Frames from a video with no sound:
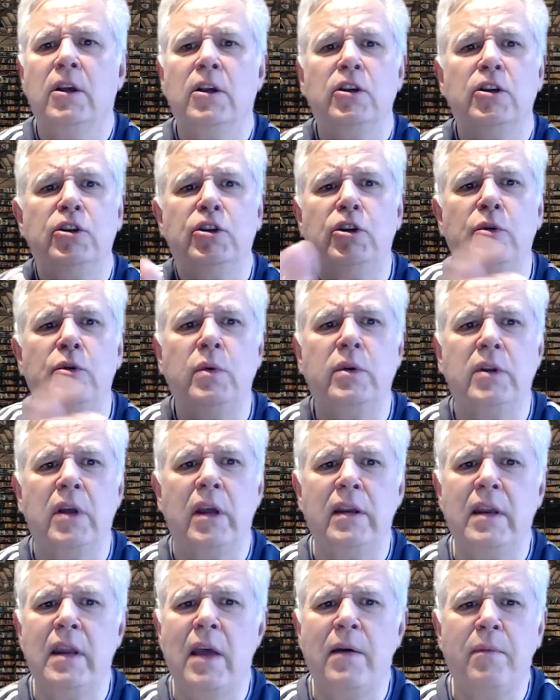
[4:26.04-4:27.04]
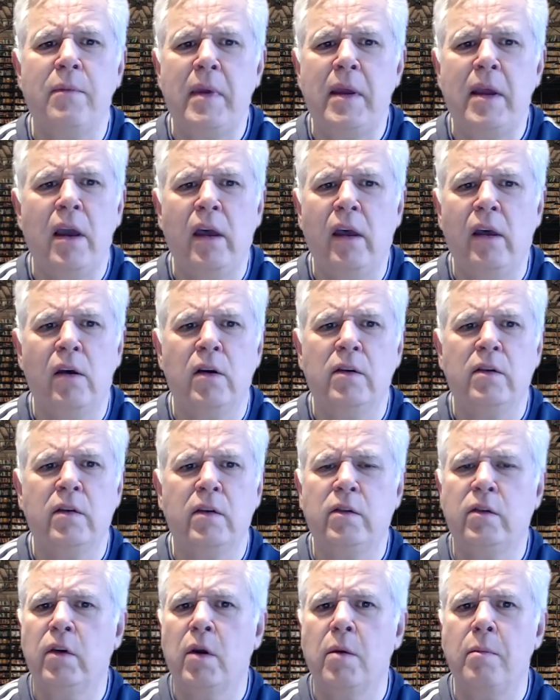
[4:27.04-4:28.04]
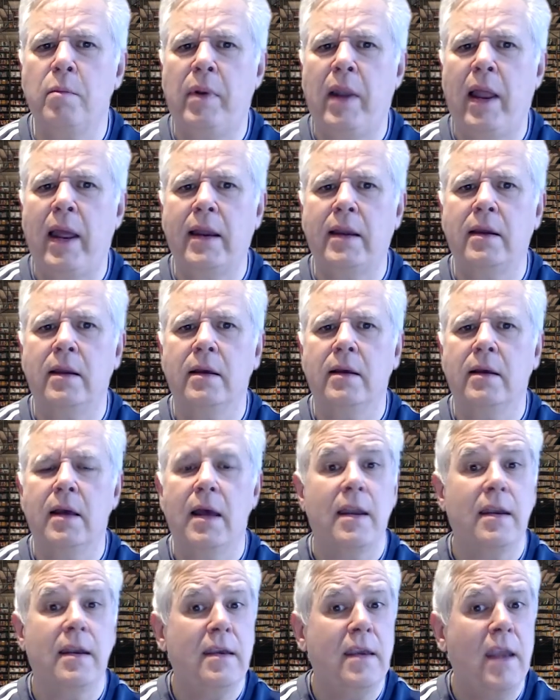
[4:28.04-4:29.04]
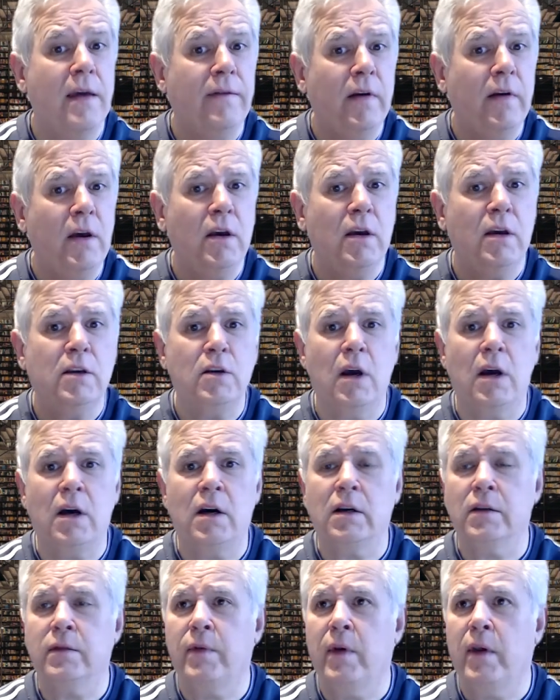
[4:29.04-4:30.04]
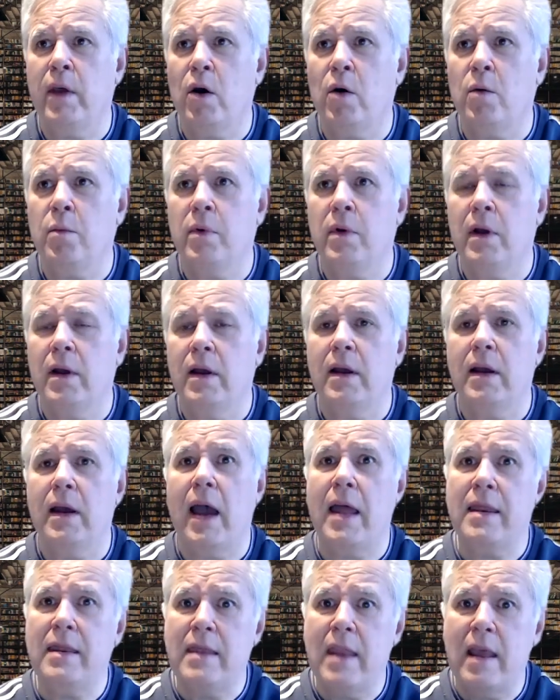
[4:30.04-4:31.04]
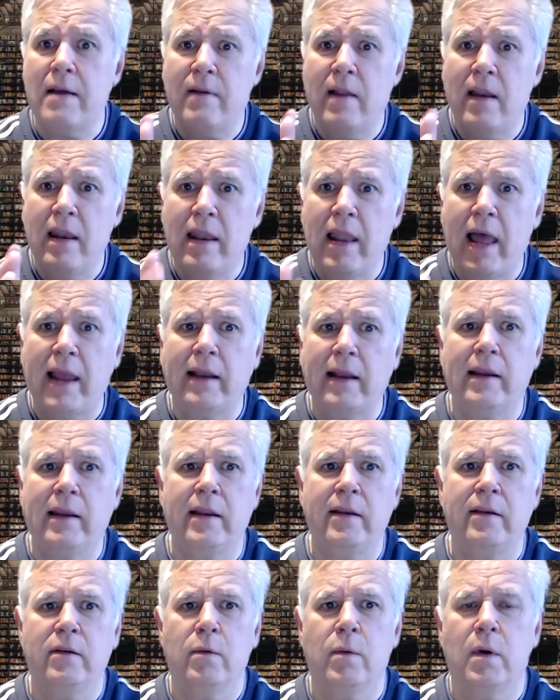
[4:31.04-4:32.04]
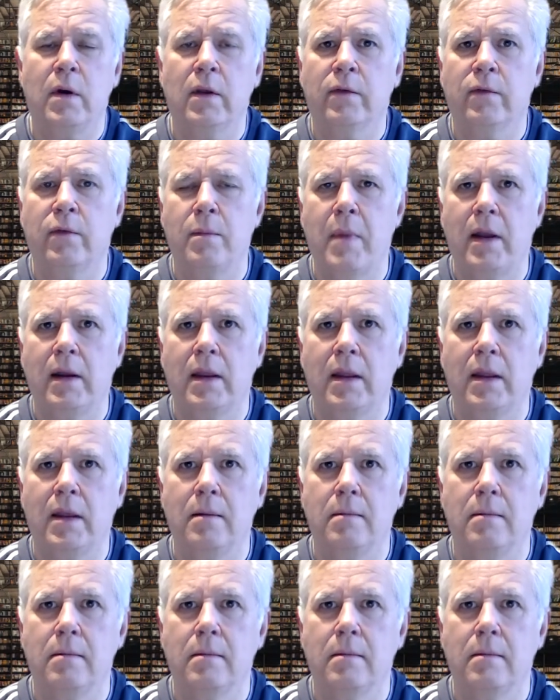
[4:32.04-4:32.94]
She would never be heard to complain, never heard to ask for help, and never likely to ask for money.